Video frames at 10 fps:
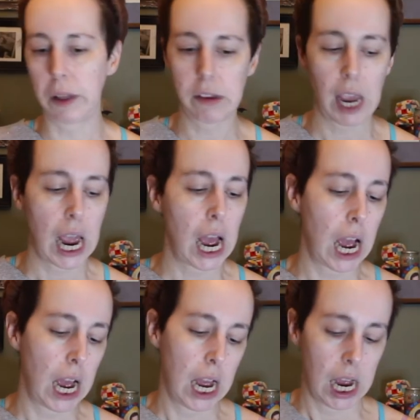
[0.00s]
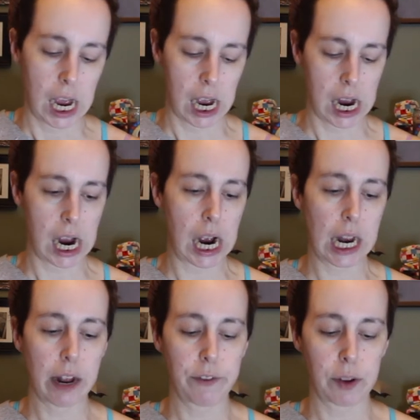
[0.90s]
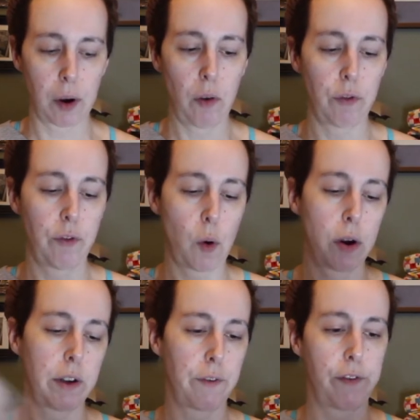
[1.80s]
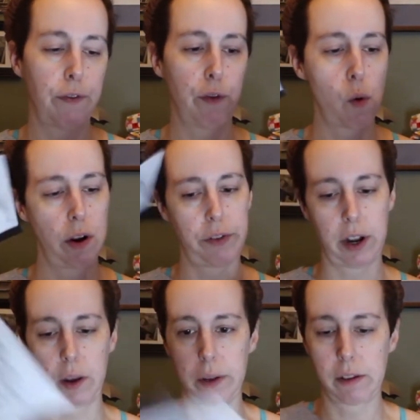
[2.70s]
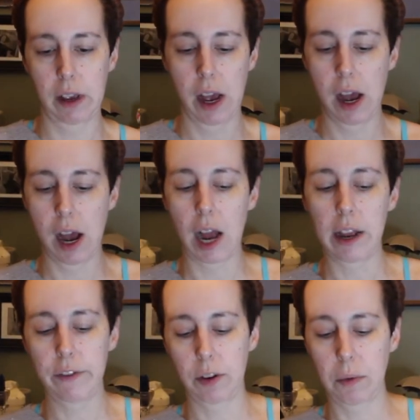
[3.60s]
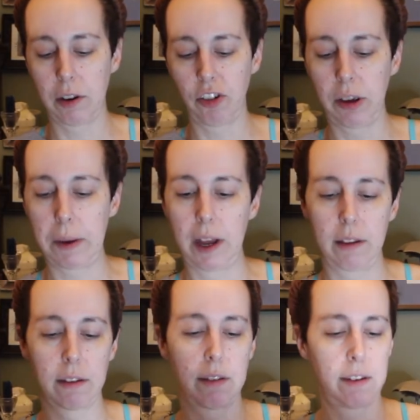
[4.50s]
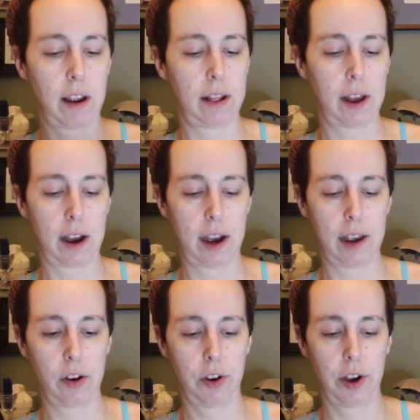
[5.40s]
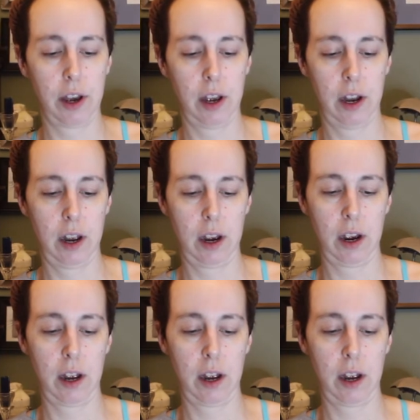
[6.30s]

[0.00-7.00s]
ones. I have four different honey ones. I have so many sheet masks that I could